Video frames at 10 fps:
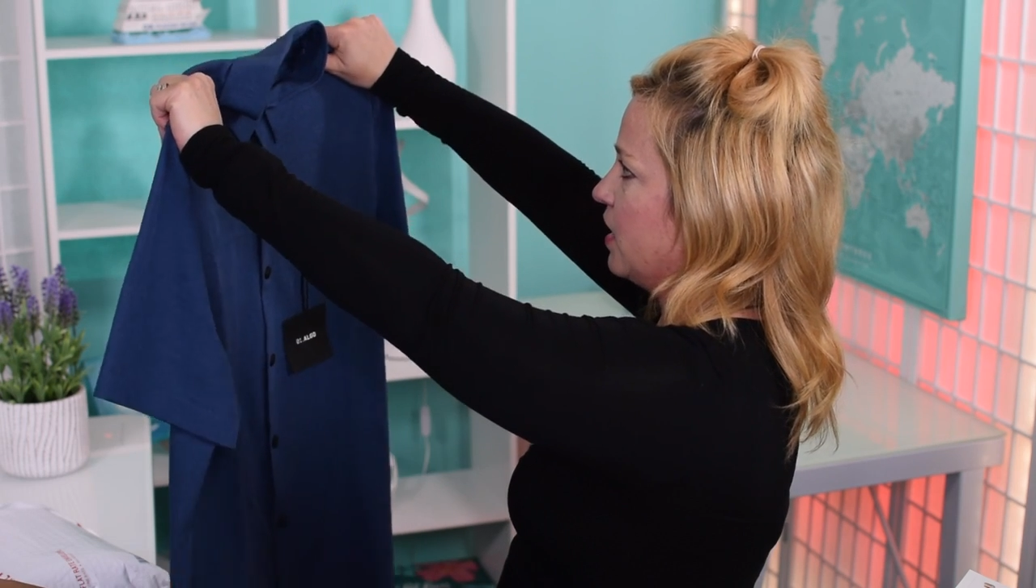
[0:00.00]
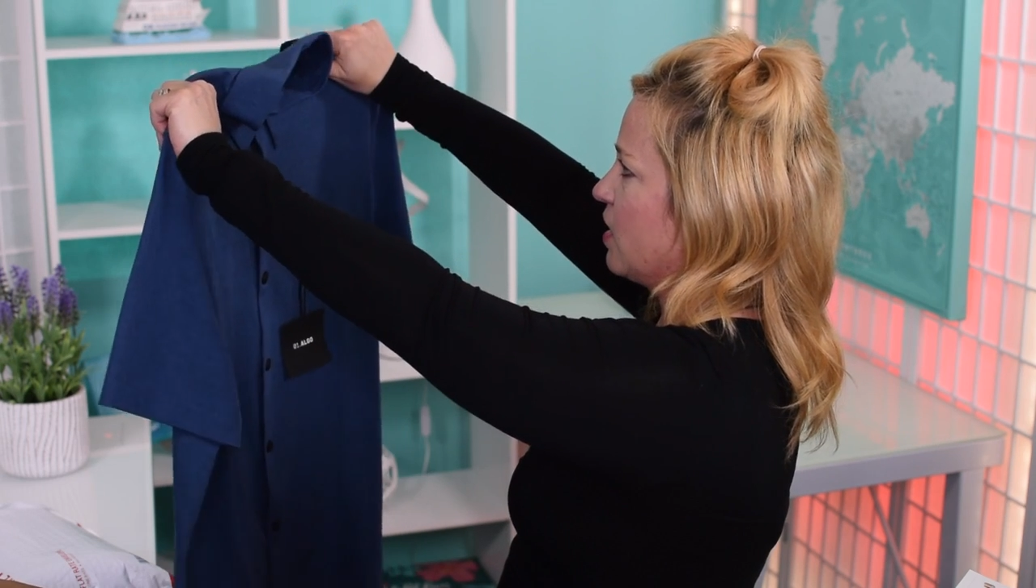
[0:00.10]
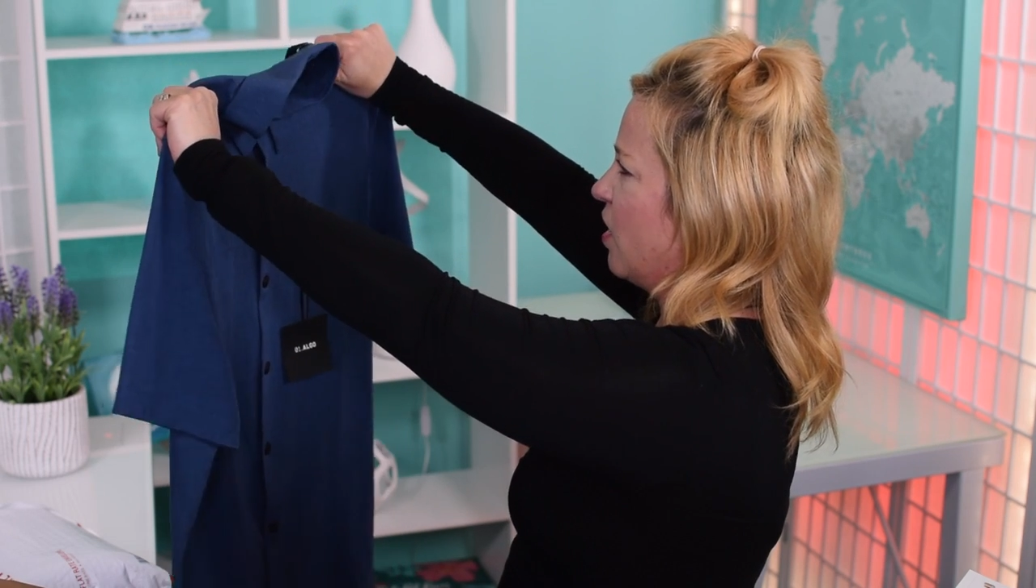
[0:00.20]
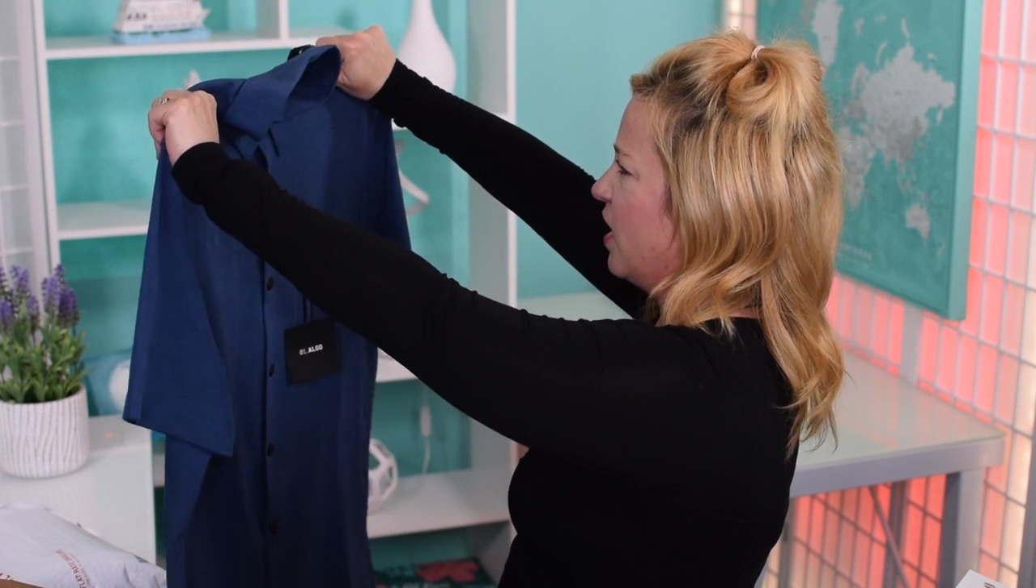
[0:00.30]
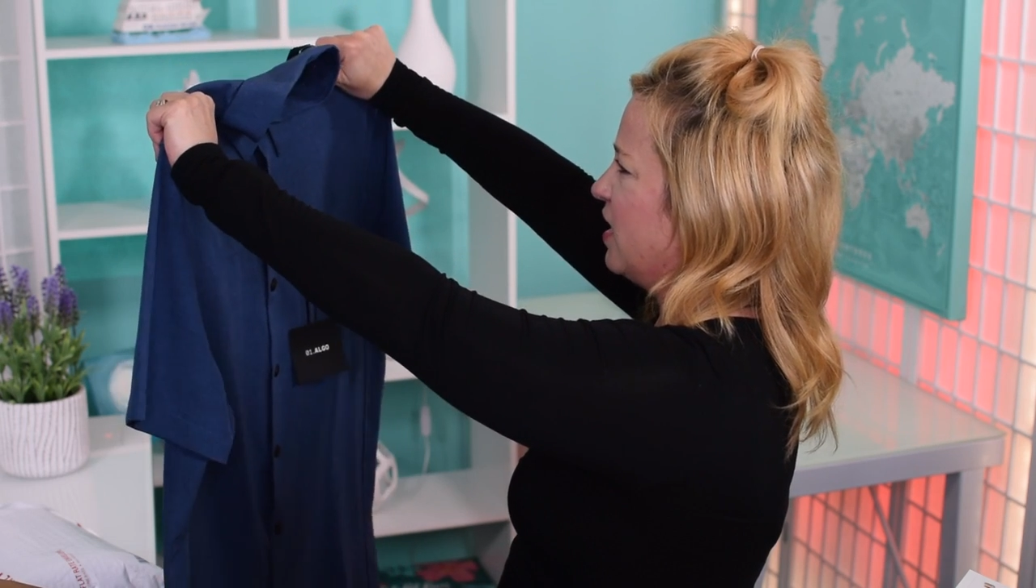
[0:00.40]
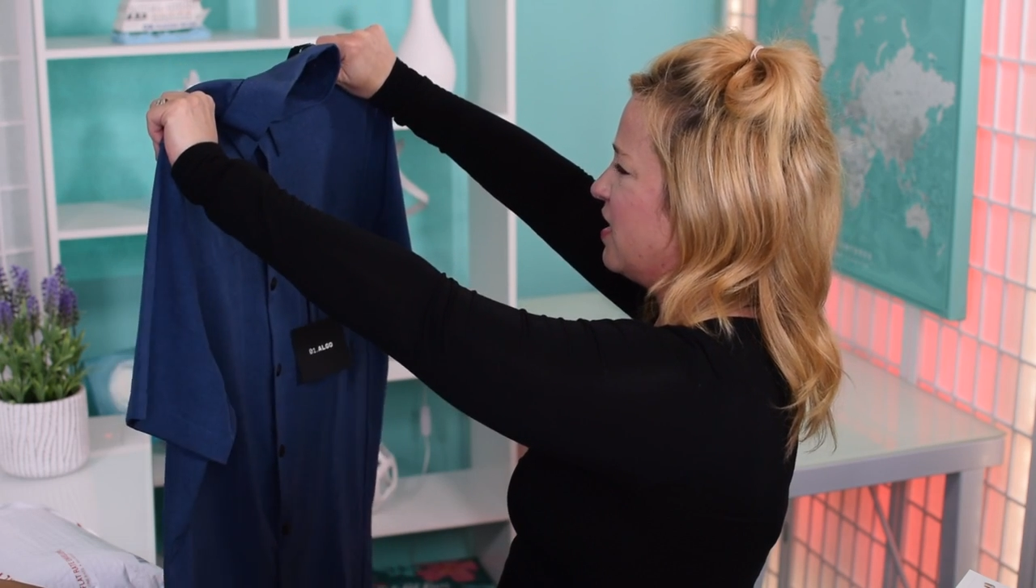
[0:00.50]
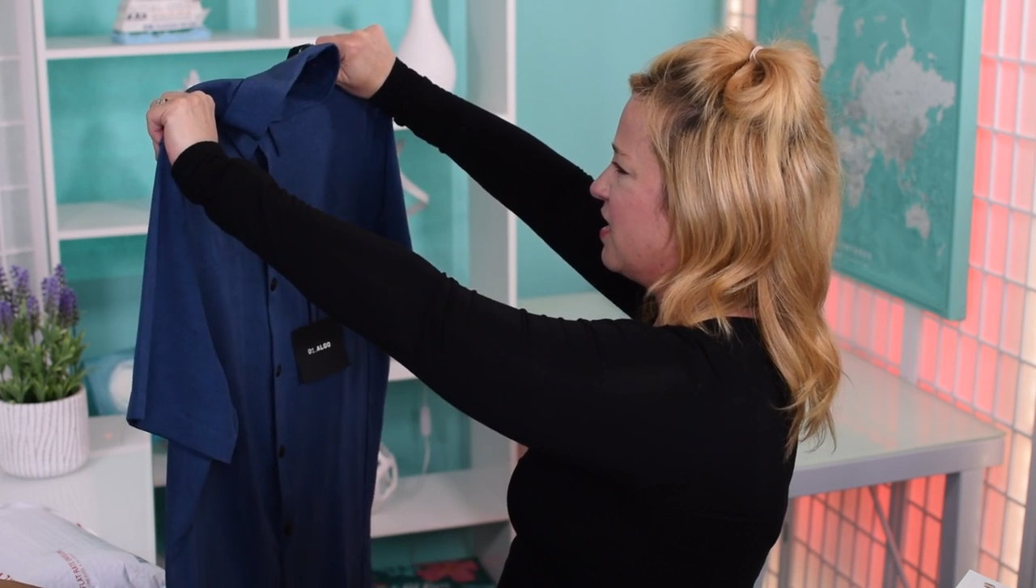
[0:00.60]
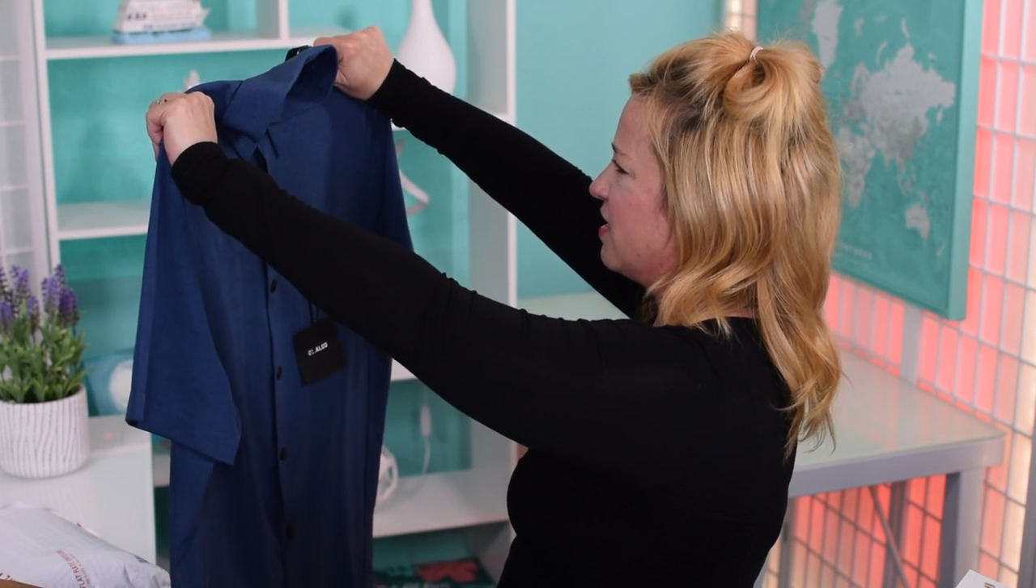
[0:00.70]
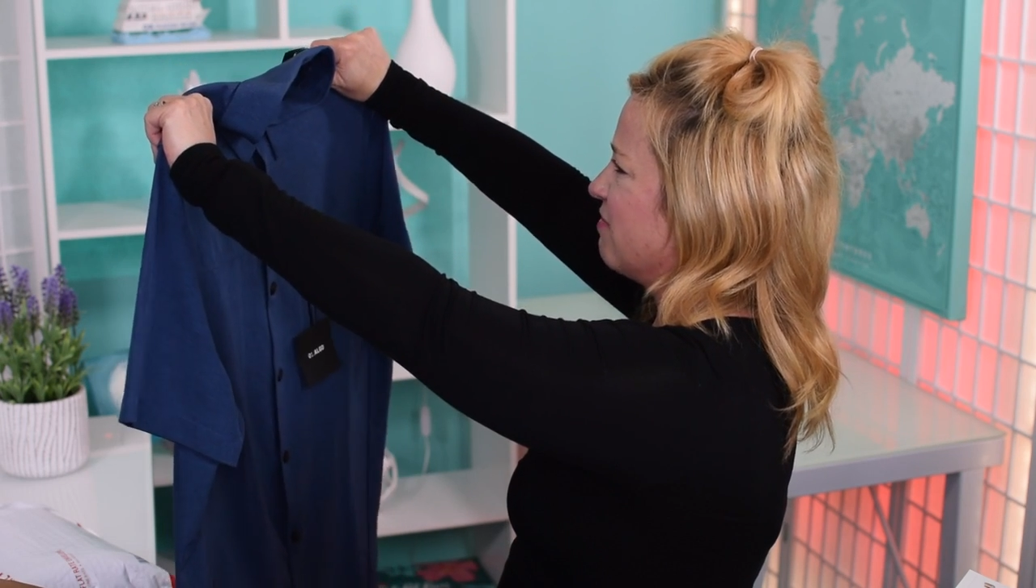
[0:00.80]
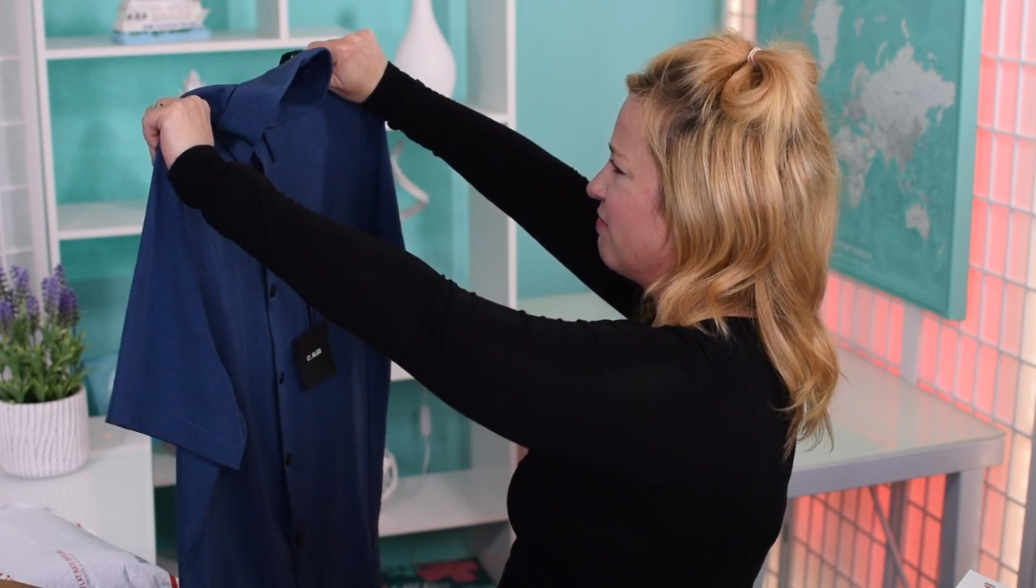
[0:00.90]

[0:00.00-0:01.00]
it's